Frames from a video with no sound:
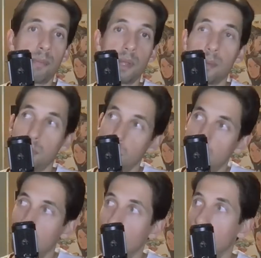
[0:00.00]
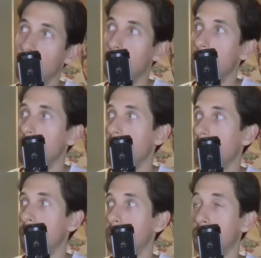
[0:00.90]
But I mean, you know,
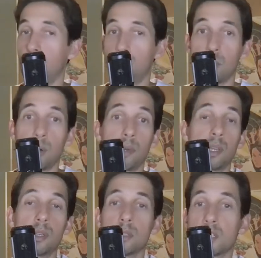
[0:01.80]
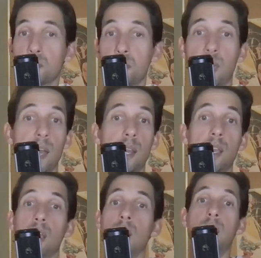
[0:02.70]
if you're throwing
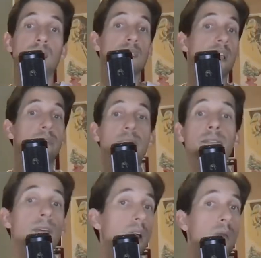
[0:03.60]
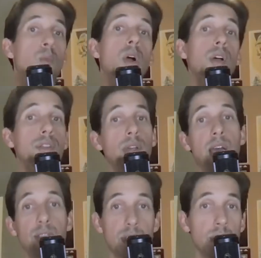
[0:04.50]
spaghetti against every fucking wall in your
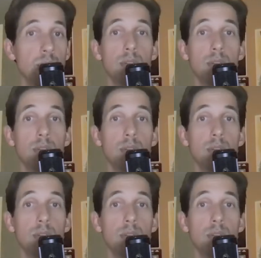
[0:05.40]
house,